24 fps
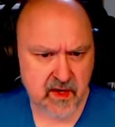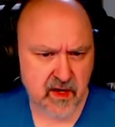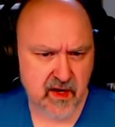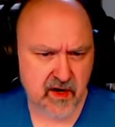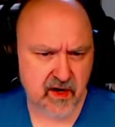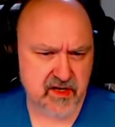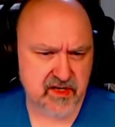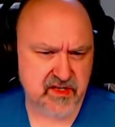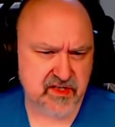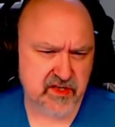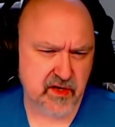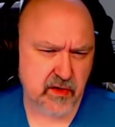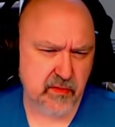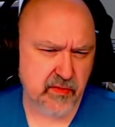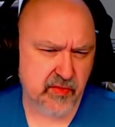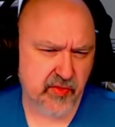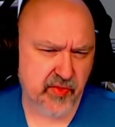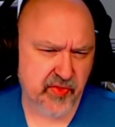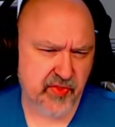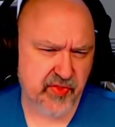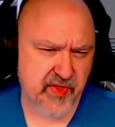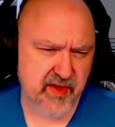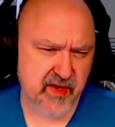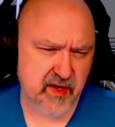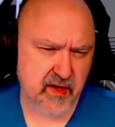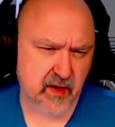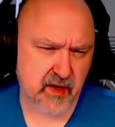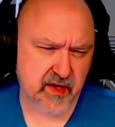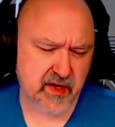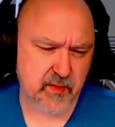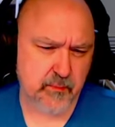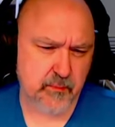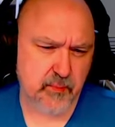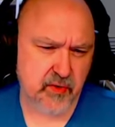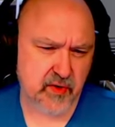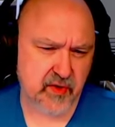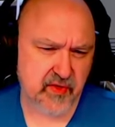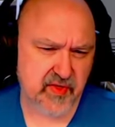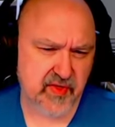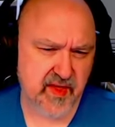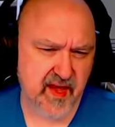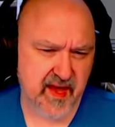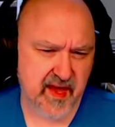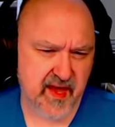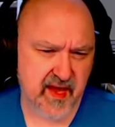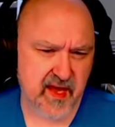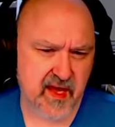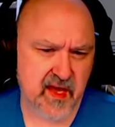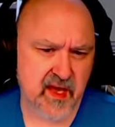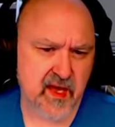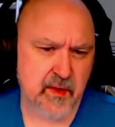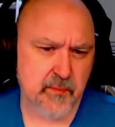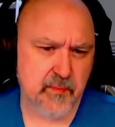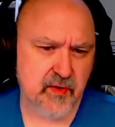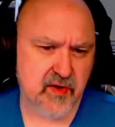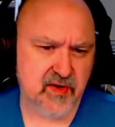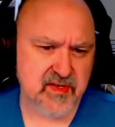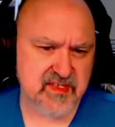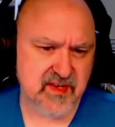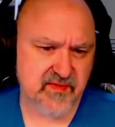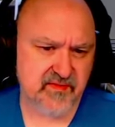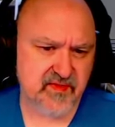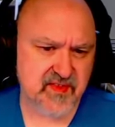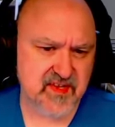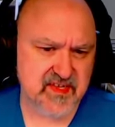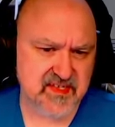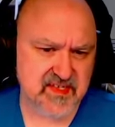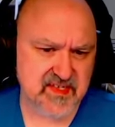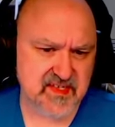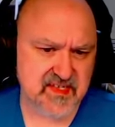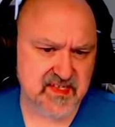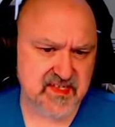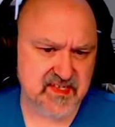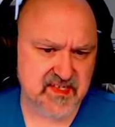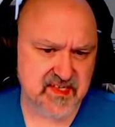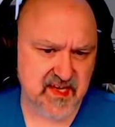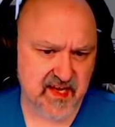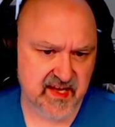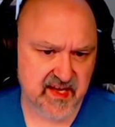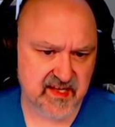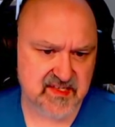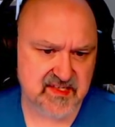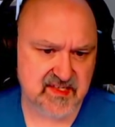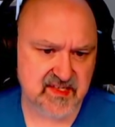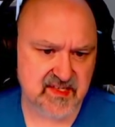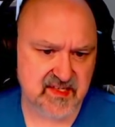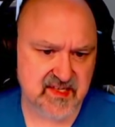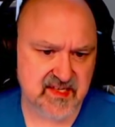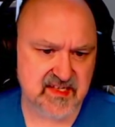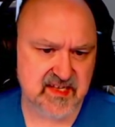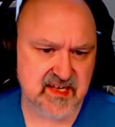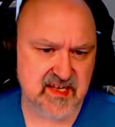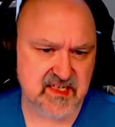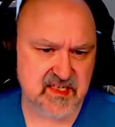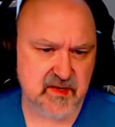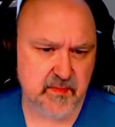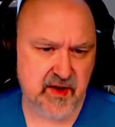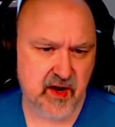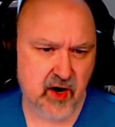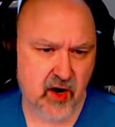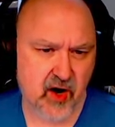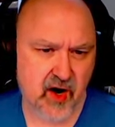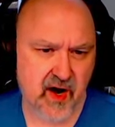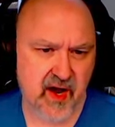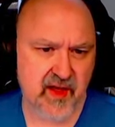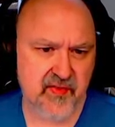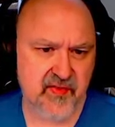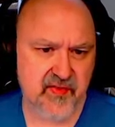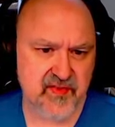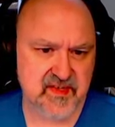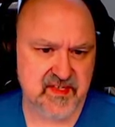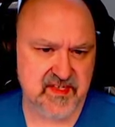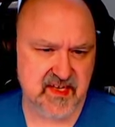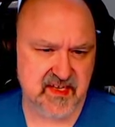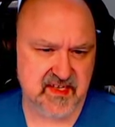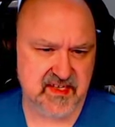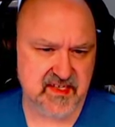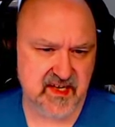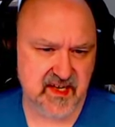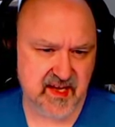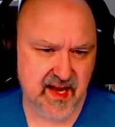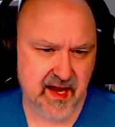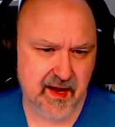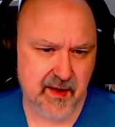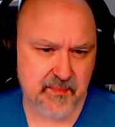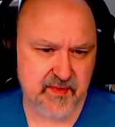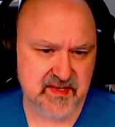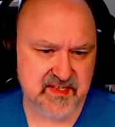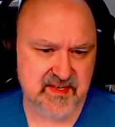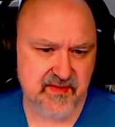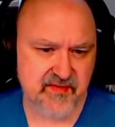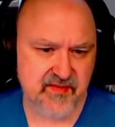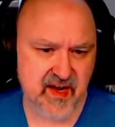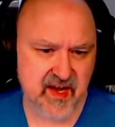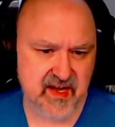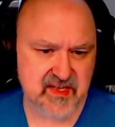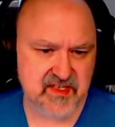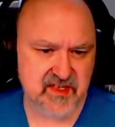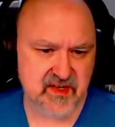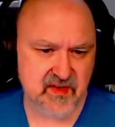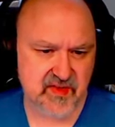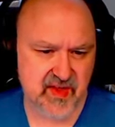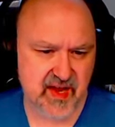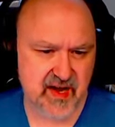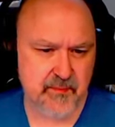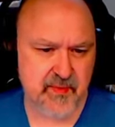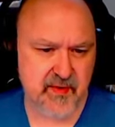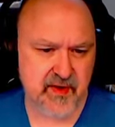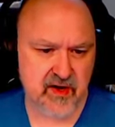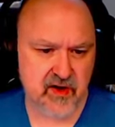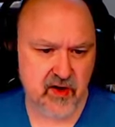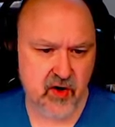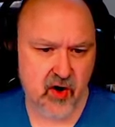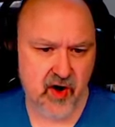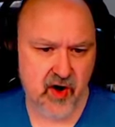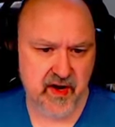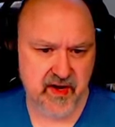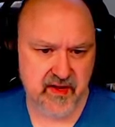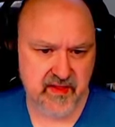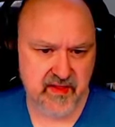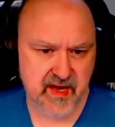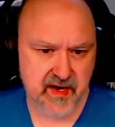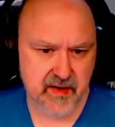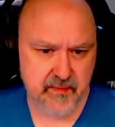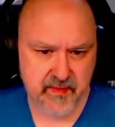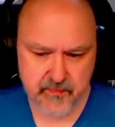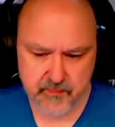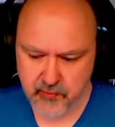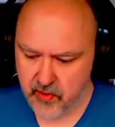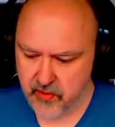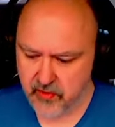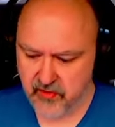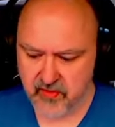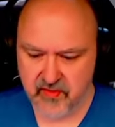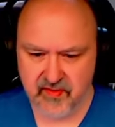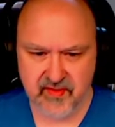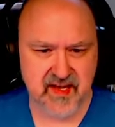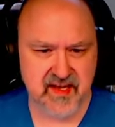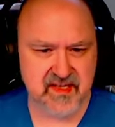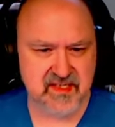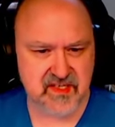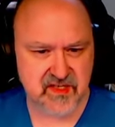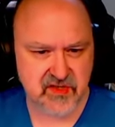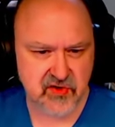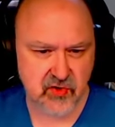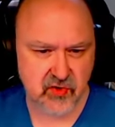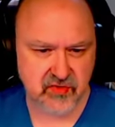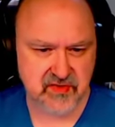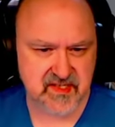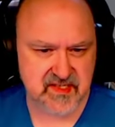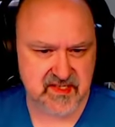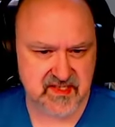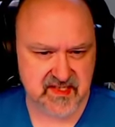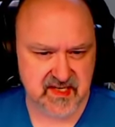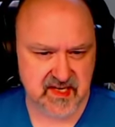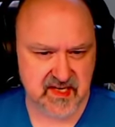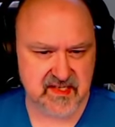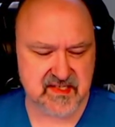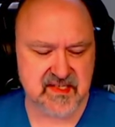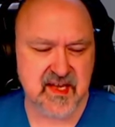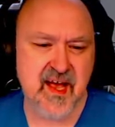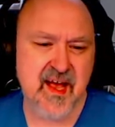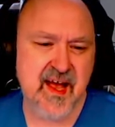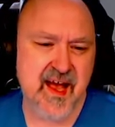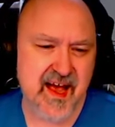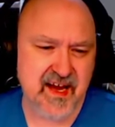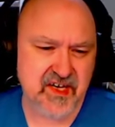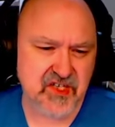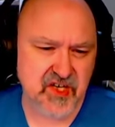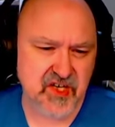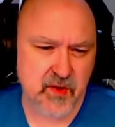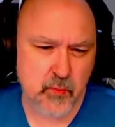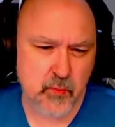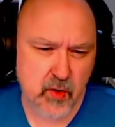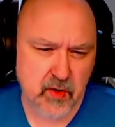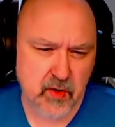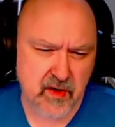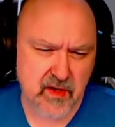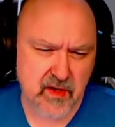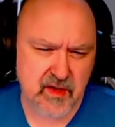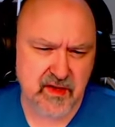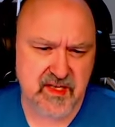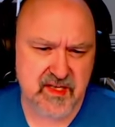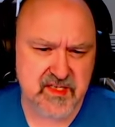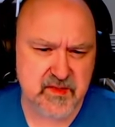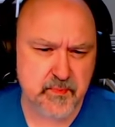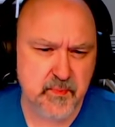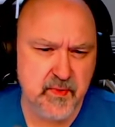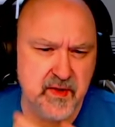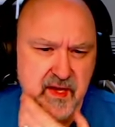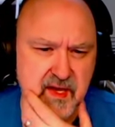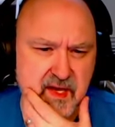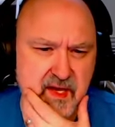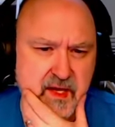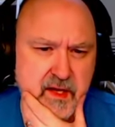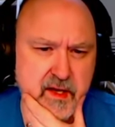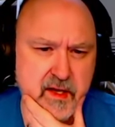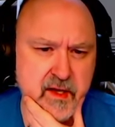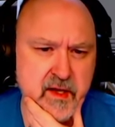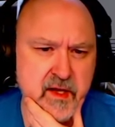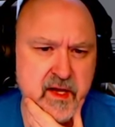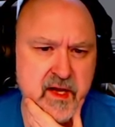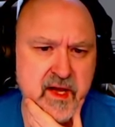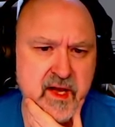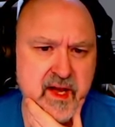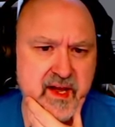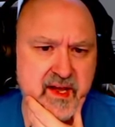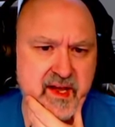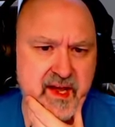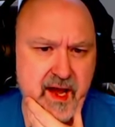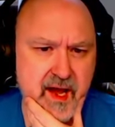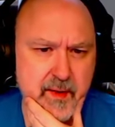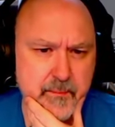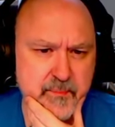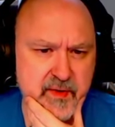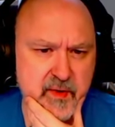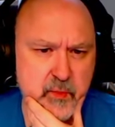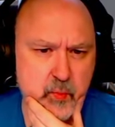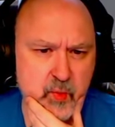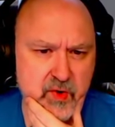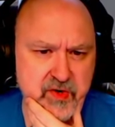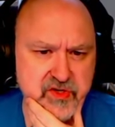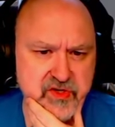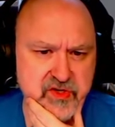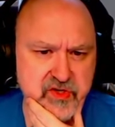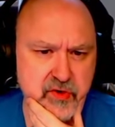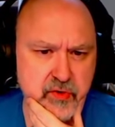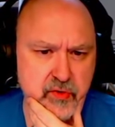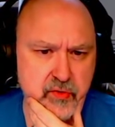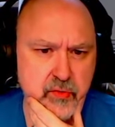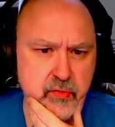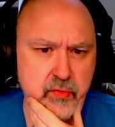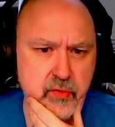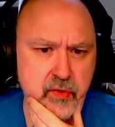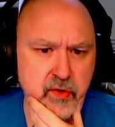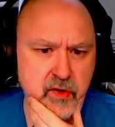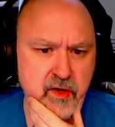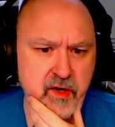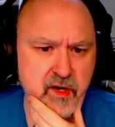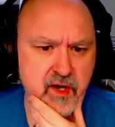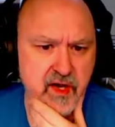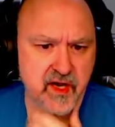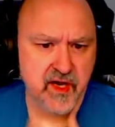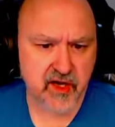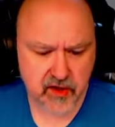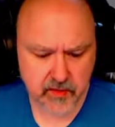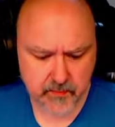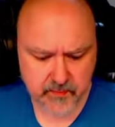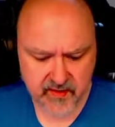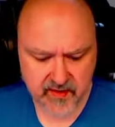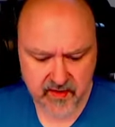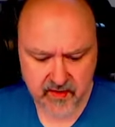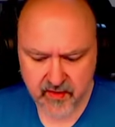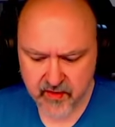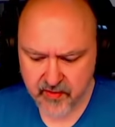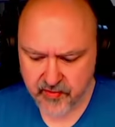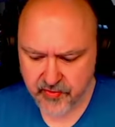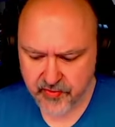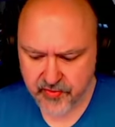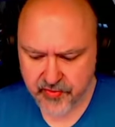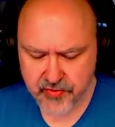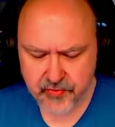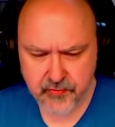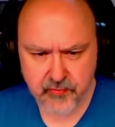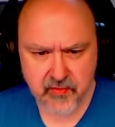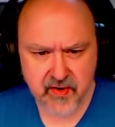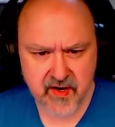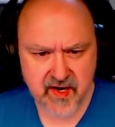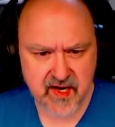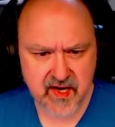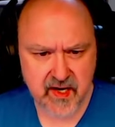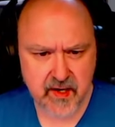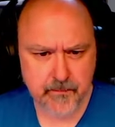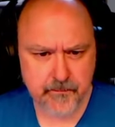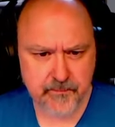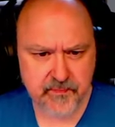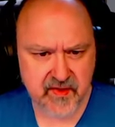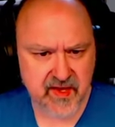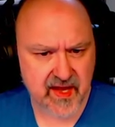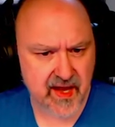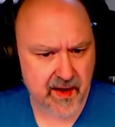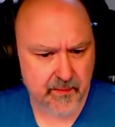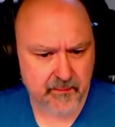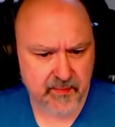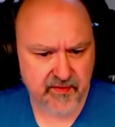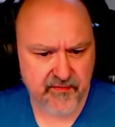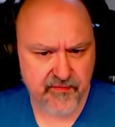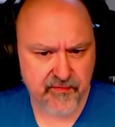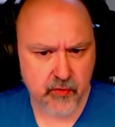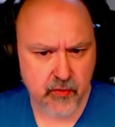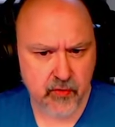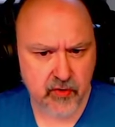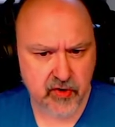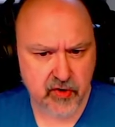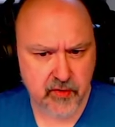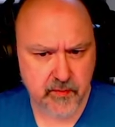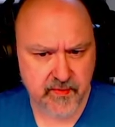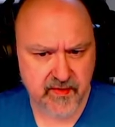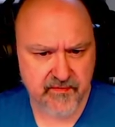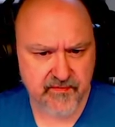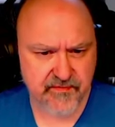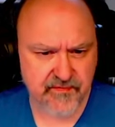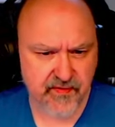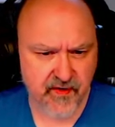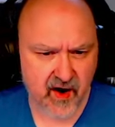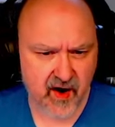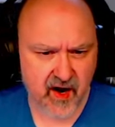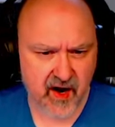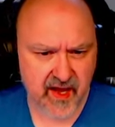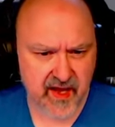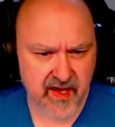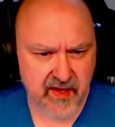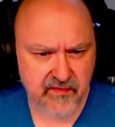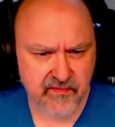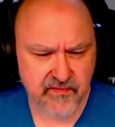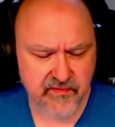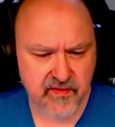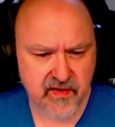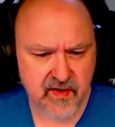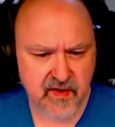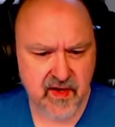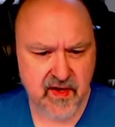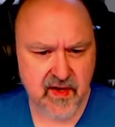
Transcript: And I don't think I can put it there because if this is six, this has to be higher than six and it can't be seven, eight. So that'd be a nine and that'd be broken. That's not a six. Actually, what can this be? It can't be one, two. It could be three, can't be four, it could be five.